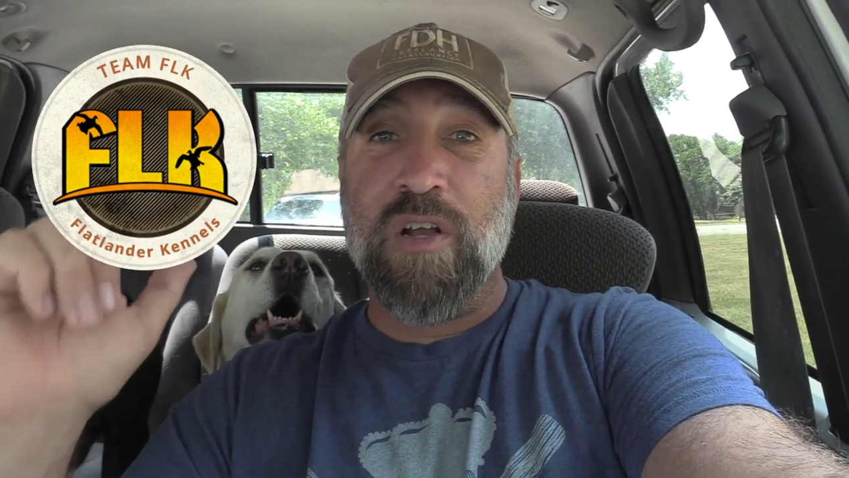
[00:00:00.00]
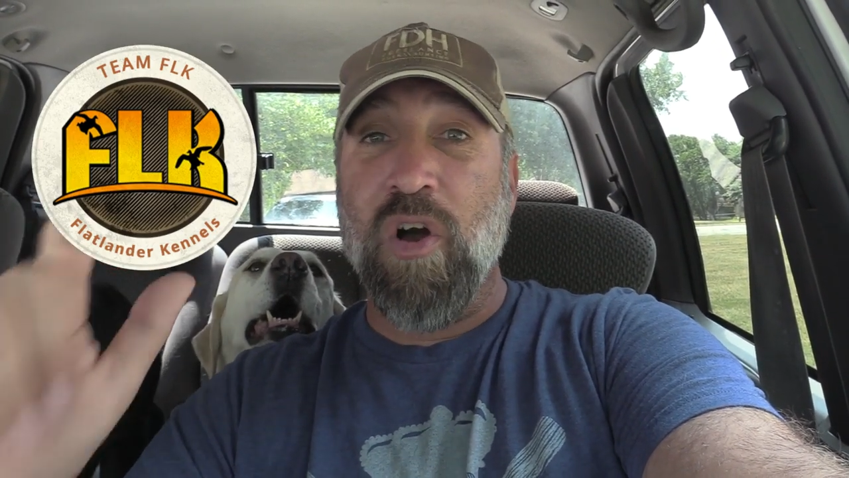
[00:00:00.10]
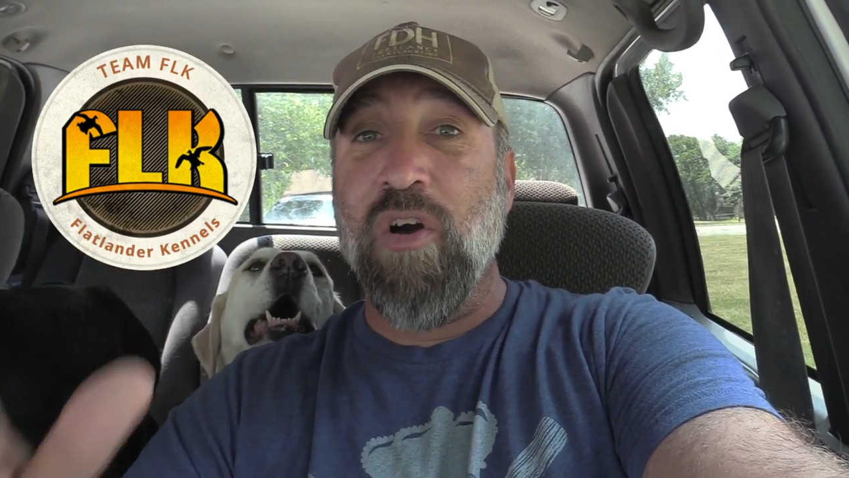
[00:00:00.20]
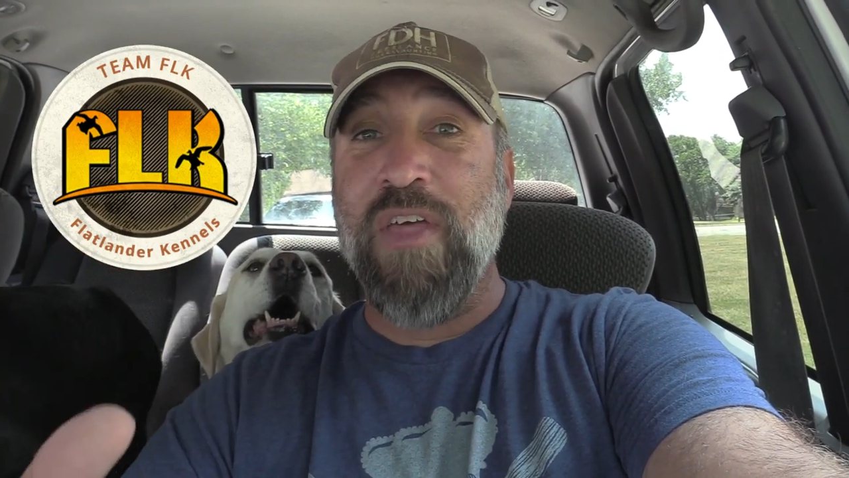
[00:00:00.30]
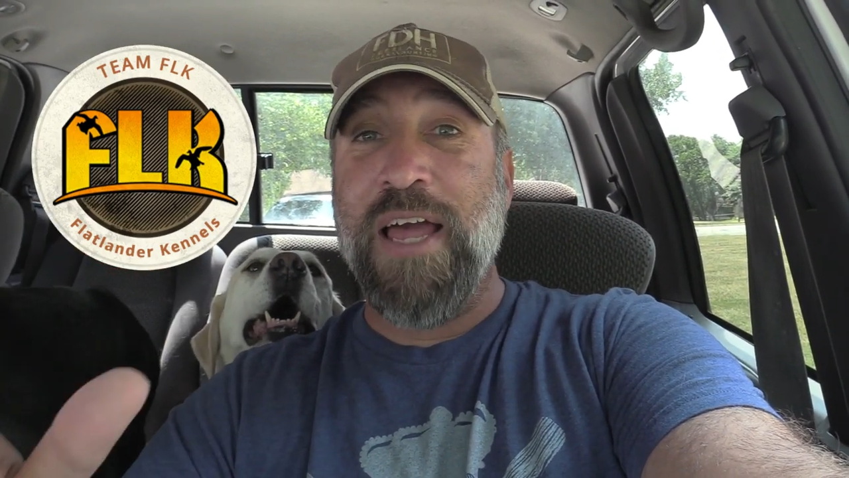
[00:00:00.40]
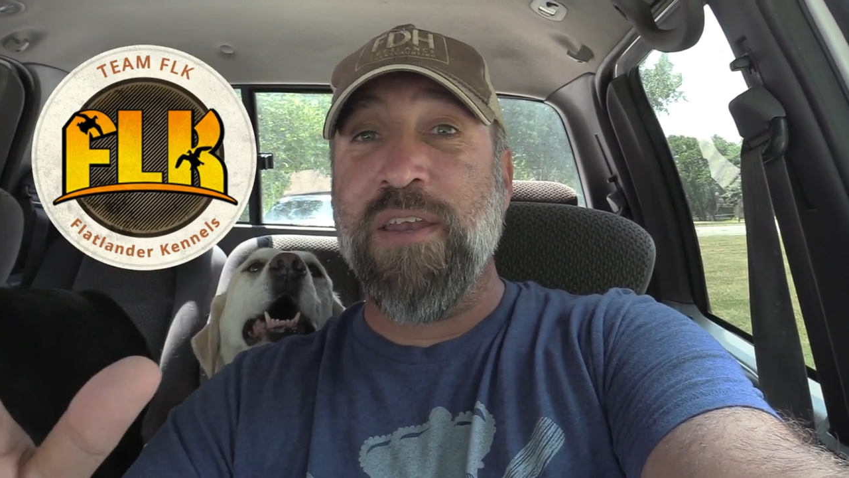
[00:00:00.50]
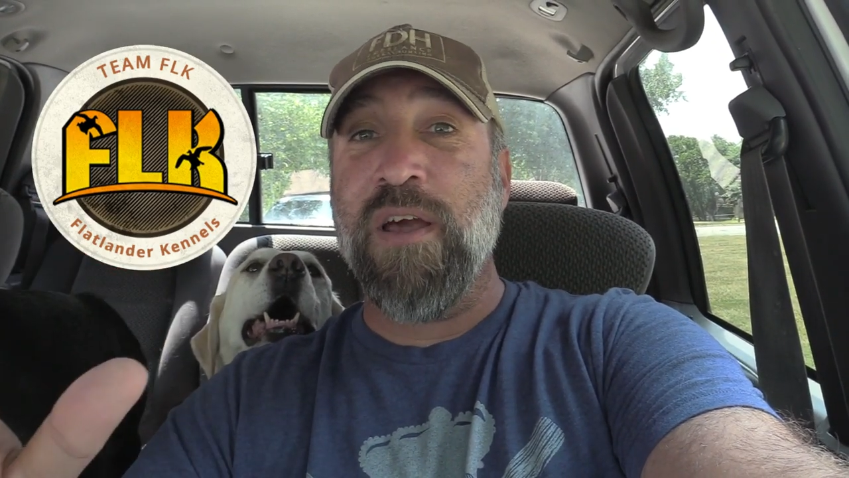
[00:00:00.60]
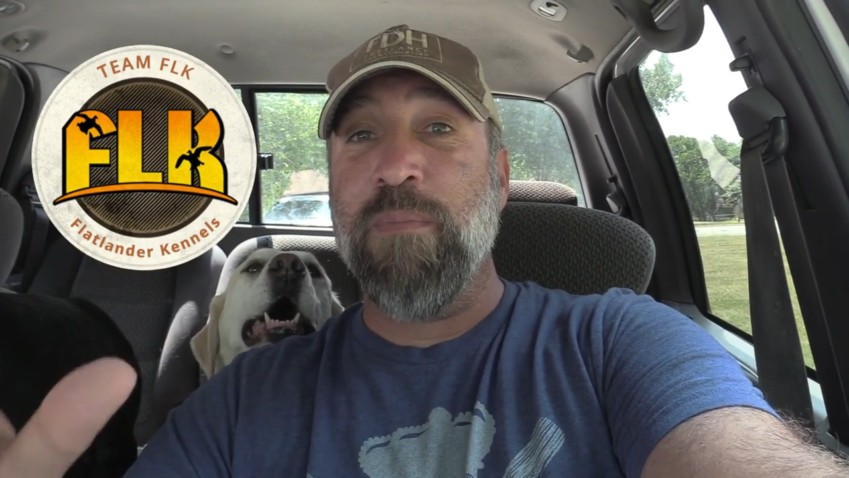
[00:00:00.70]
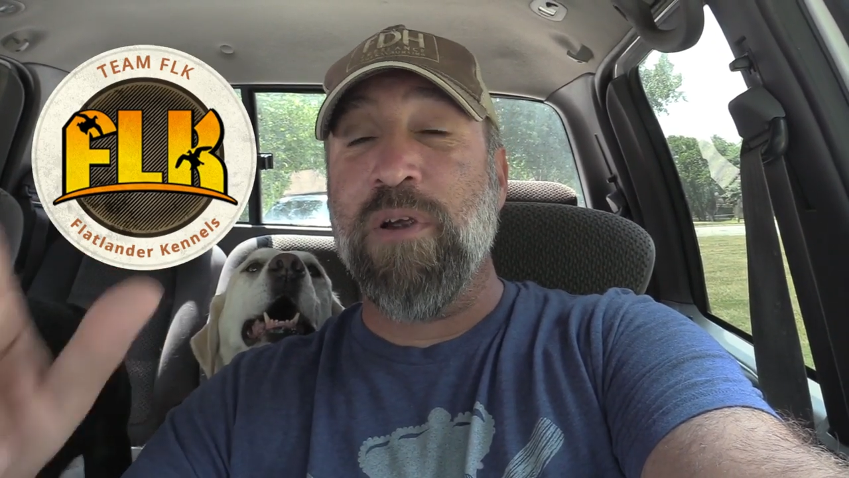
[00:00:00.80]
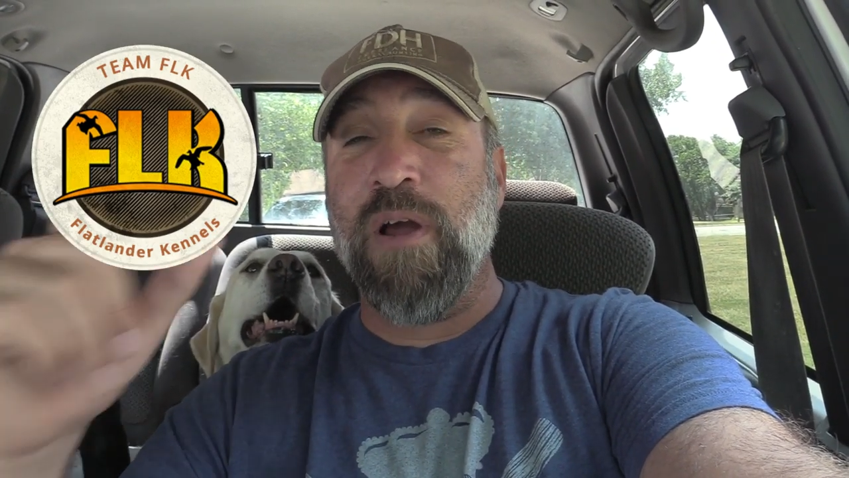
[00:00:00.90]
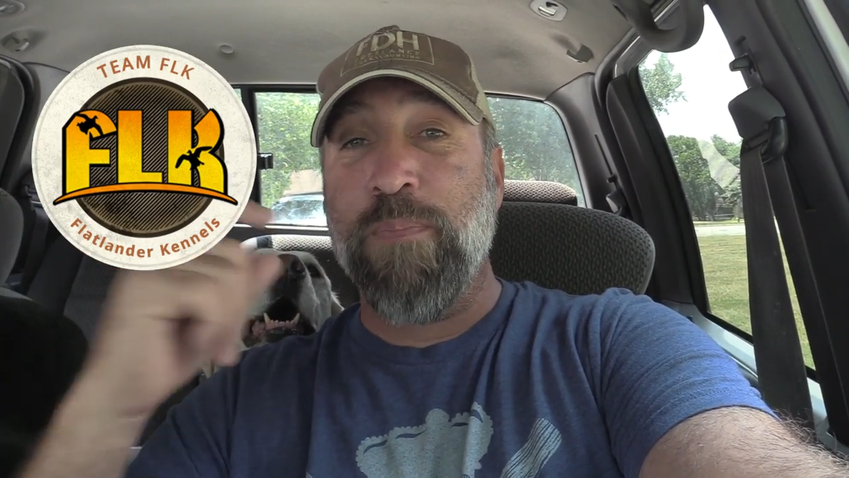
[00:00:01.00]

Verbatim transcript: call that number.